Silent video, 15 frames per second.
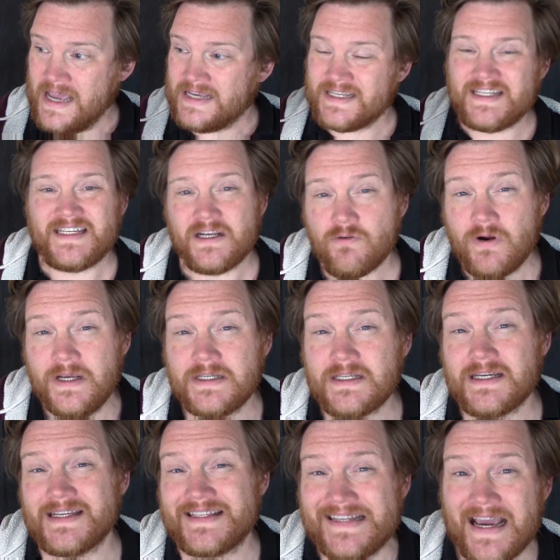serious
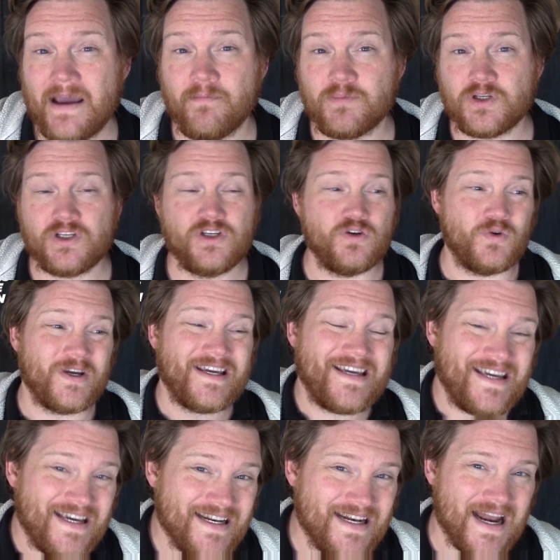attempts to
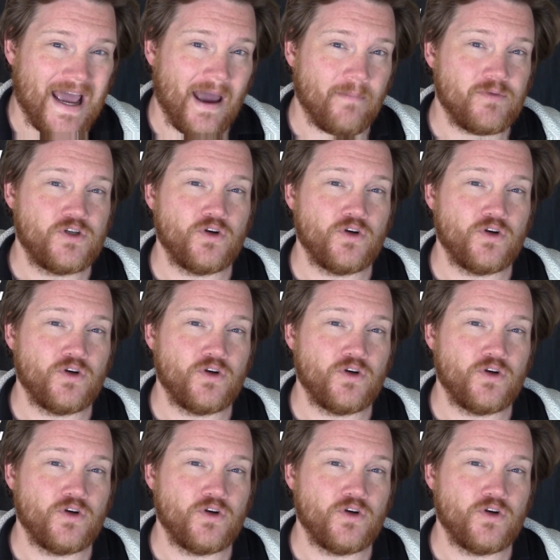kidnap